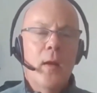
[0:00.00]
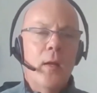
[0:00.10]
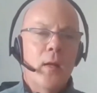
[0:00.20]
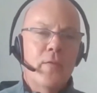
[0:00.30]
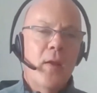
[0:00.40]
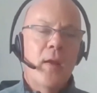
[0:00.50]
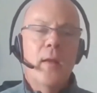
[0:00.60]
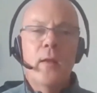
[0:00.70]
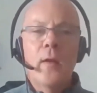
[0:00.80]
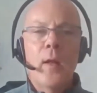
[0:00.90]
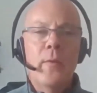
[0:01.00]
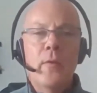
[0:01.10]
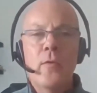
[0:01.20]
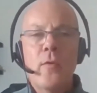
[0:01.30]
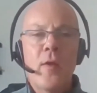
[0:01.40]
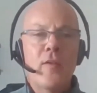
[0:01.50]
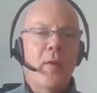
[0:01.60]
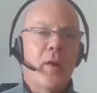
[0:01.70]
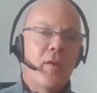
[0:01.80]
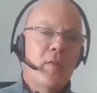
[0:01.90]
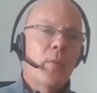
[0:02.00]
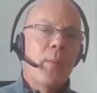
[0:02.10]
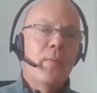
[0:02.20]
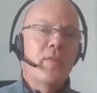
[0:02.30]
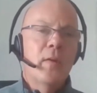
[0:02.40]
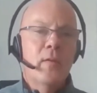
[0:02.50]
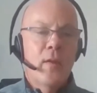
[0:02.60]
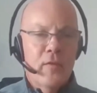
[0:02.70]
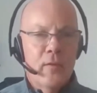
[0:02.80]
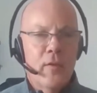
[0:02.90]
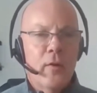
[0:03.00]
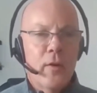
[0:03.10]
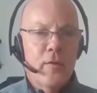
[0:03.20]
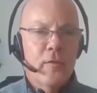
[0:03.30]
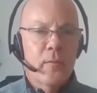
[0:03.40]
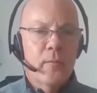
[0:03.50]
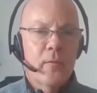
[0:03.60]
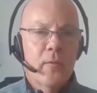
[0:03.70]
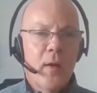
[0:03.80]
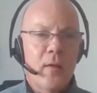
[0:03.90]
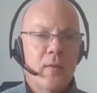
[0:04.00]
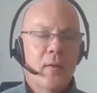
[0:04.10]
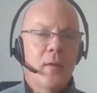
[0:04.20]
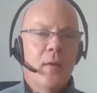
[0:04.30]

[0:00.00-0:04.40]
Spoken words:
a lot of, hey, can you help me do this because I'm representing this and this artist, right?